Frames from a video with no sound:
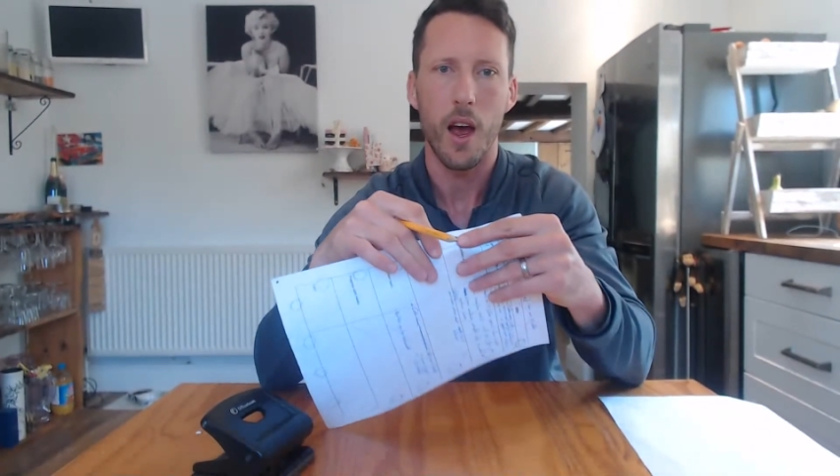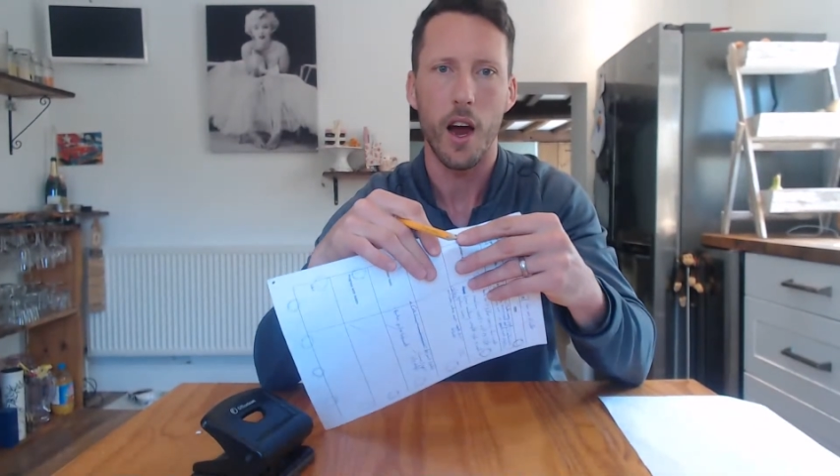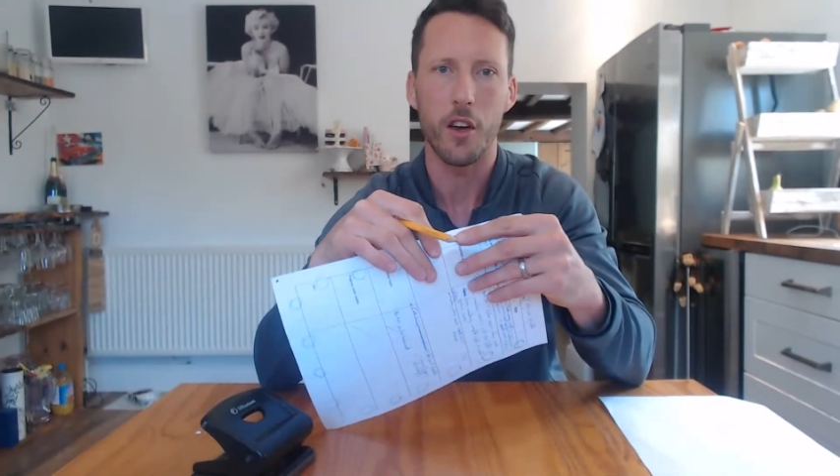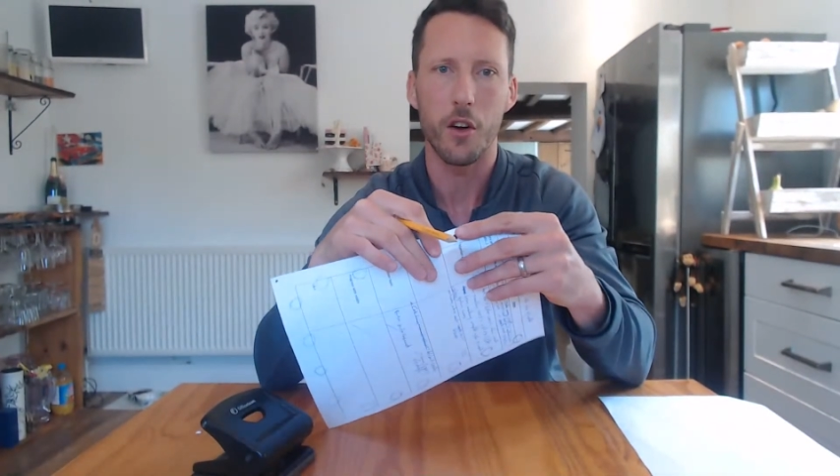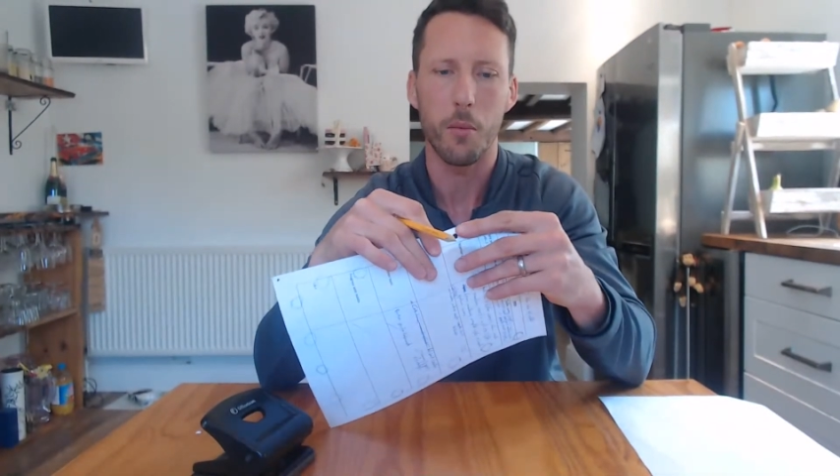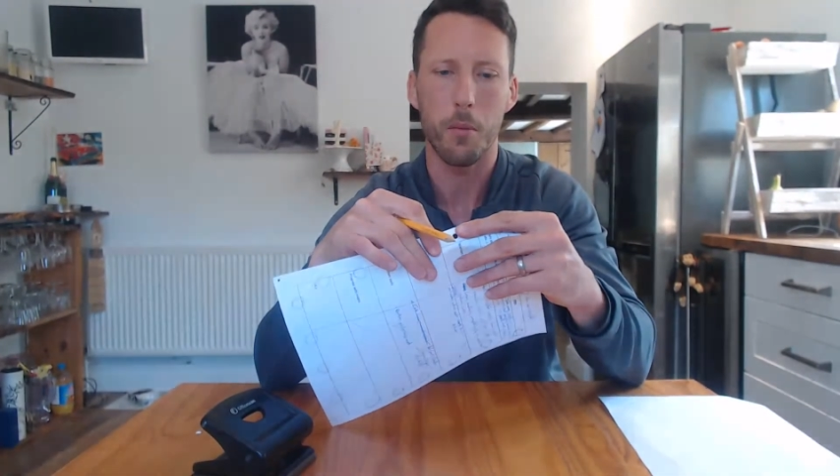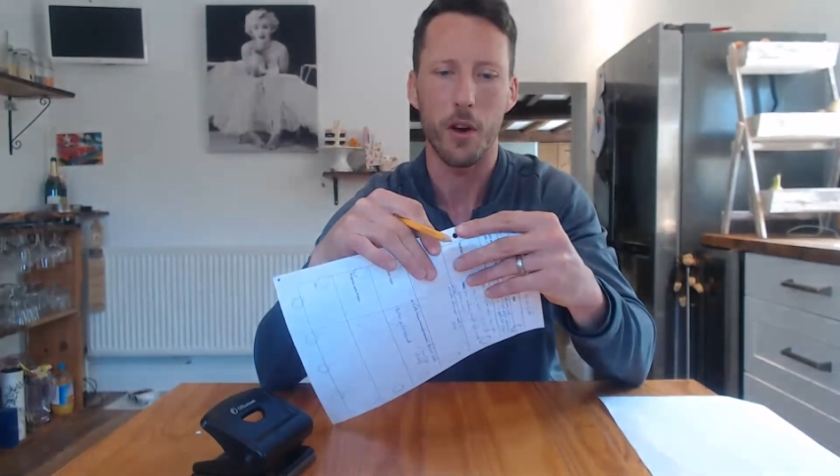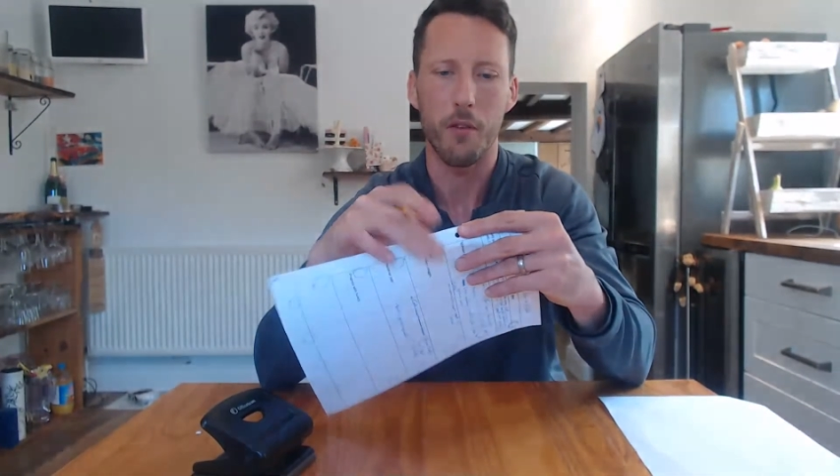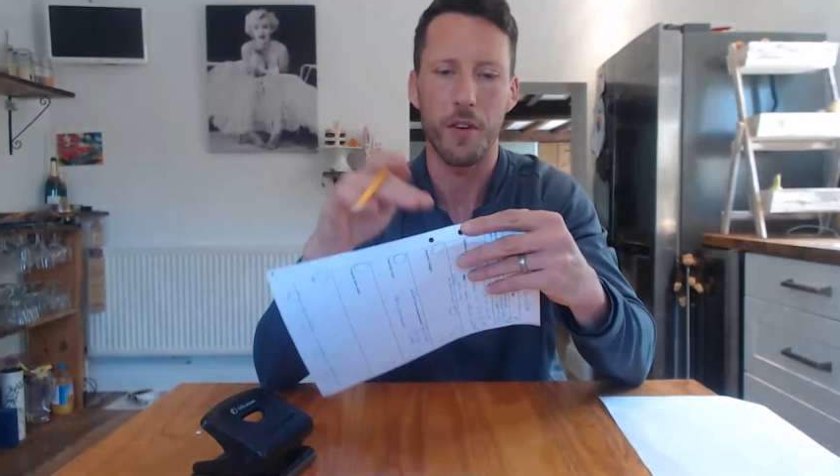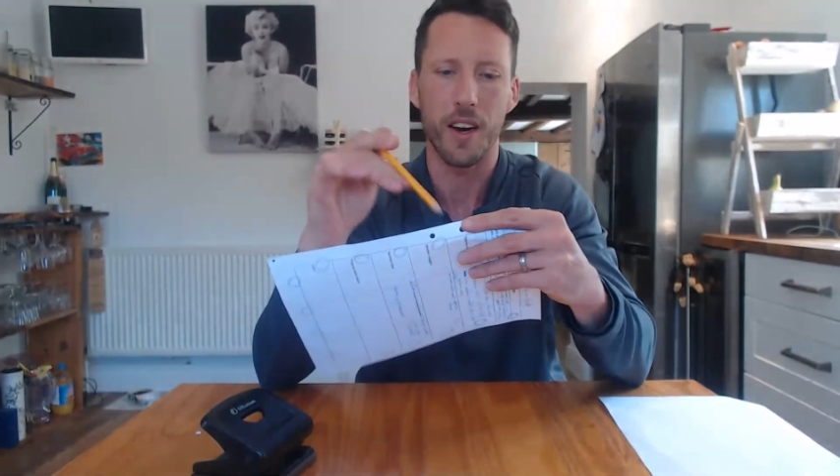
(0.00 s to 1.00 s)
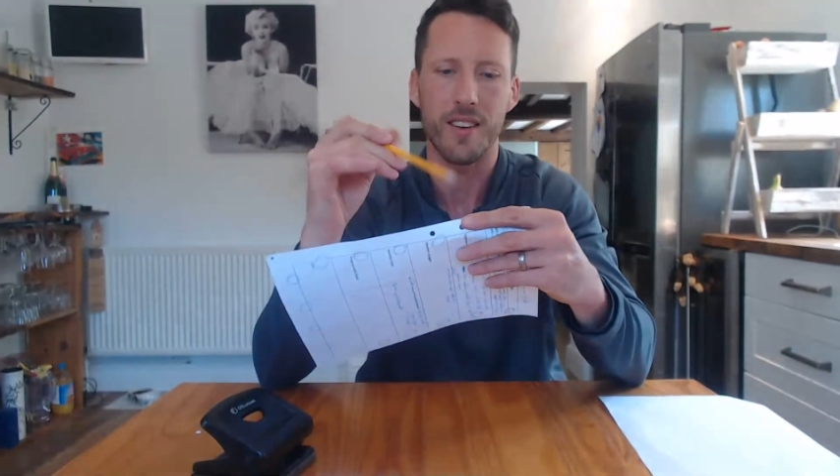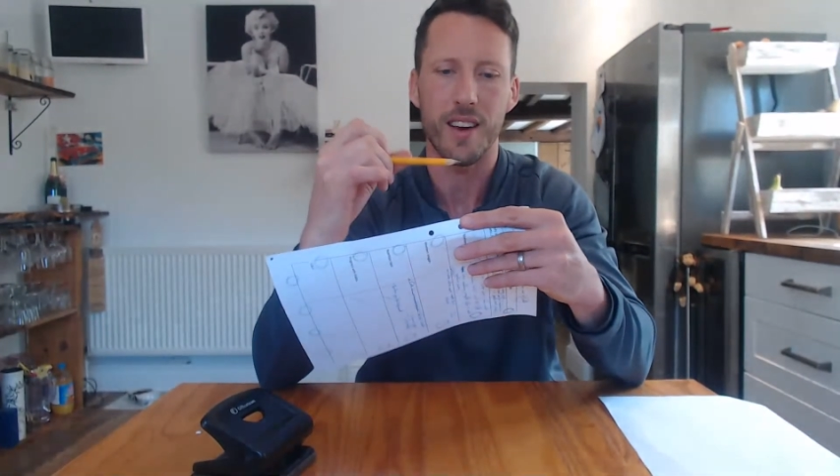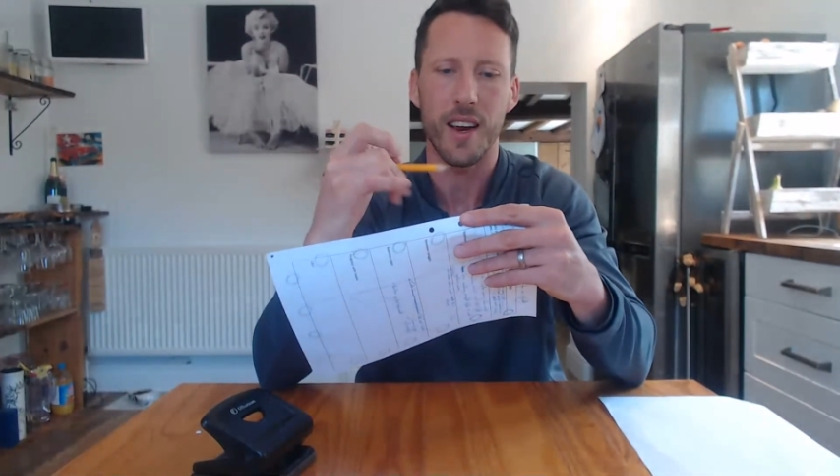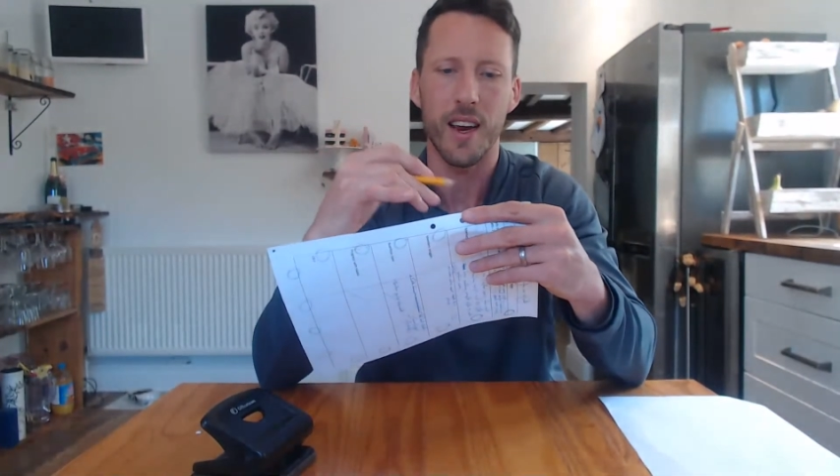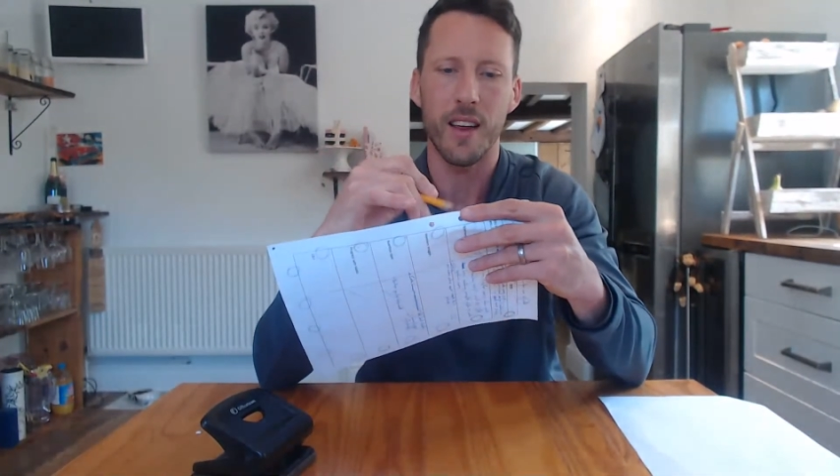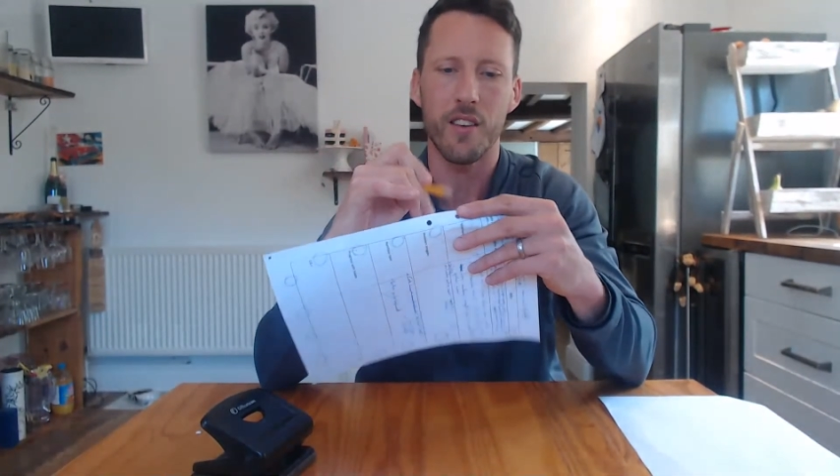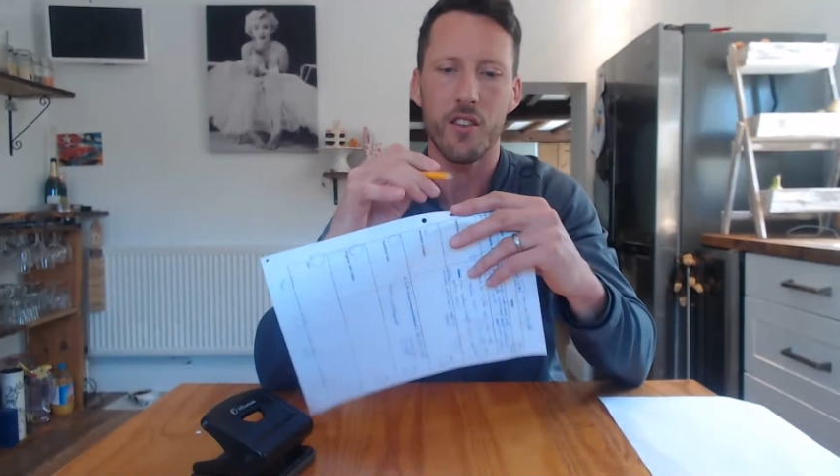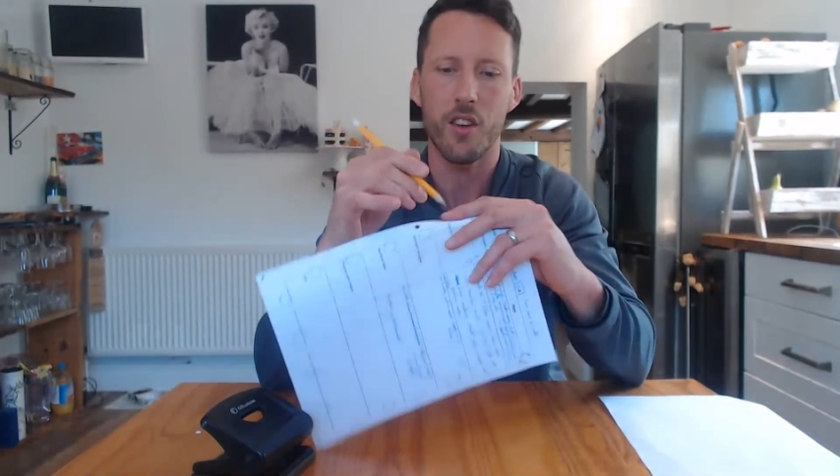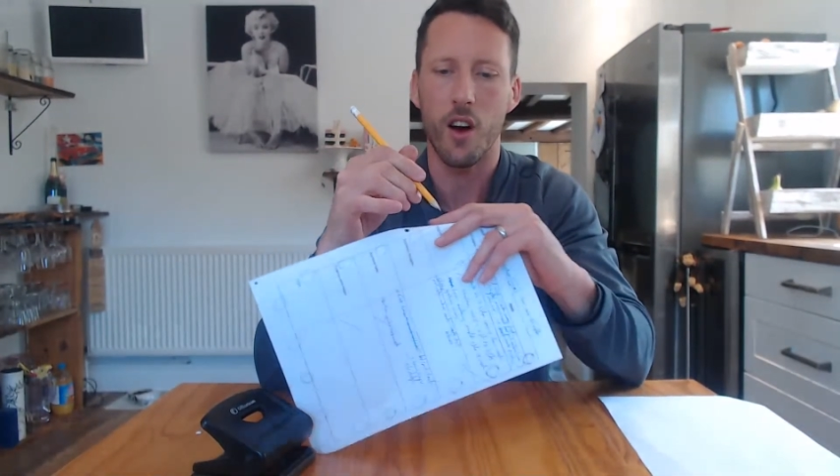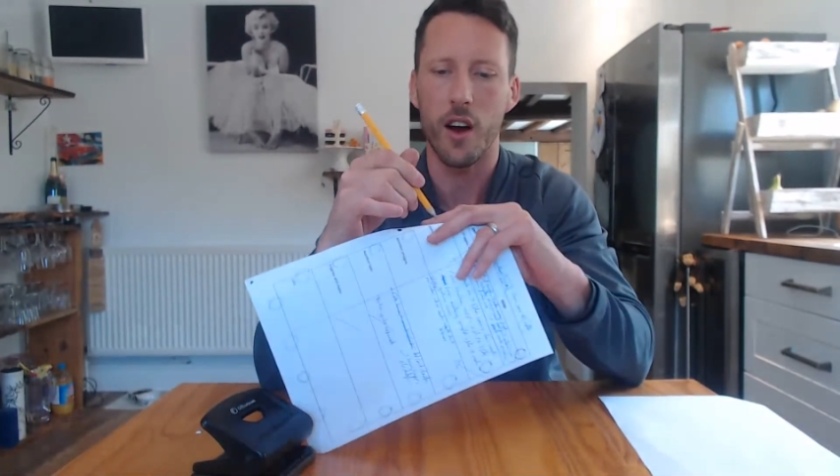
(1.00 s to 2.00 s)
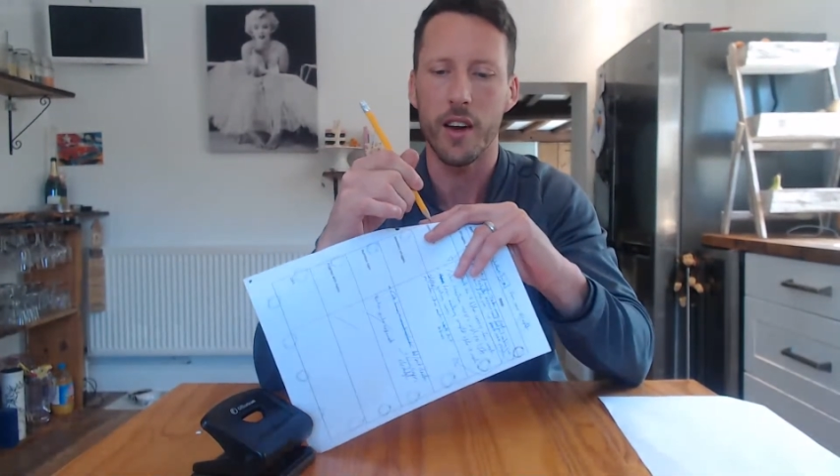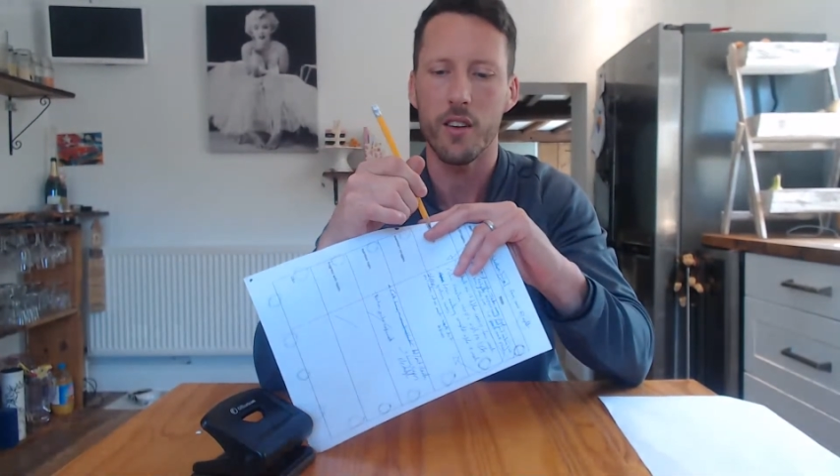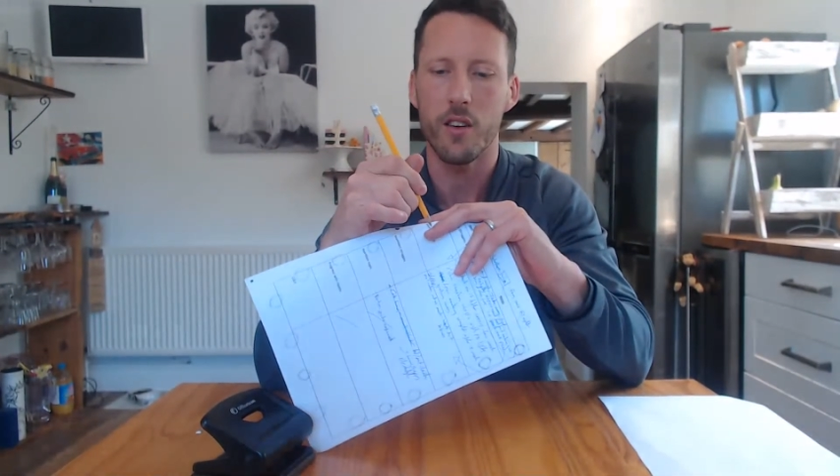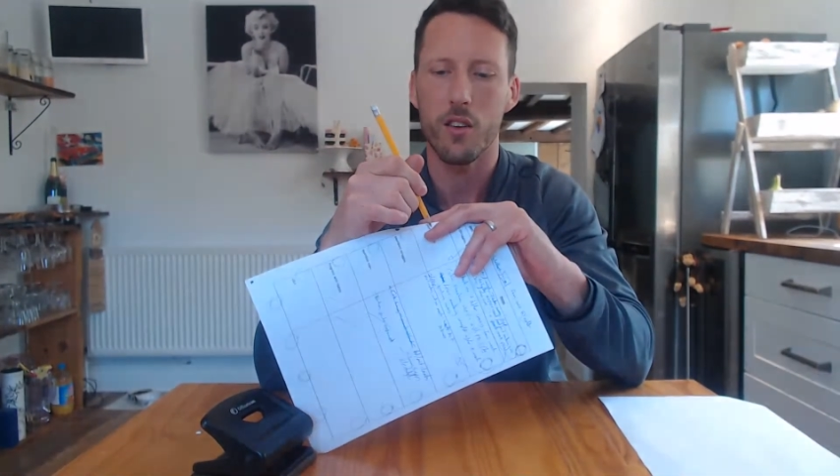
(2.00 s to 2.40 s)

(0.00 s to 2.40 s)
and you can put your fingers either side,